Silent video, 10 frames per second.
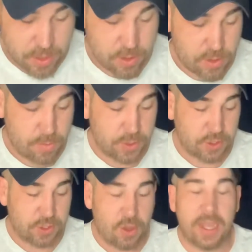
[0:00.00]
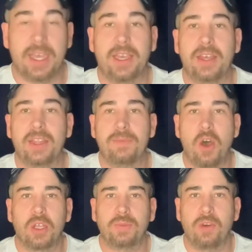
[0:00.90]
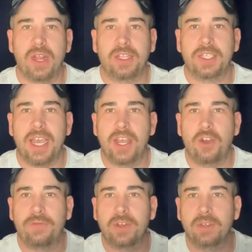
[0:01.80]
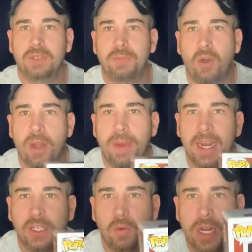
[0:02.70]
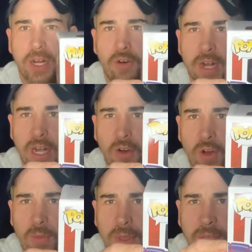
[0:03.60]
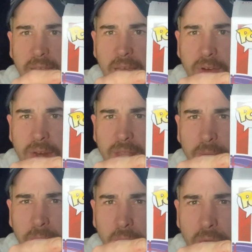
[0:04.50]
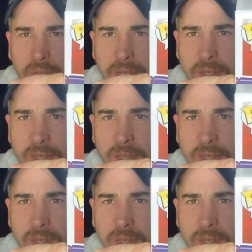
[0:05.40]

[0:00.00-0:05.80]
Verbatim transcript: almost looks like uh, the Miles Morales takeoff of Spider-Man 2099 with the colouring, the blue and the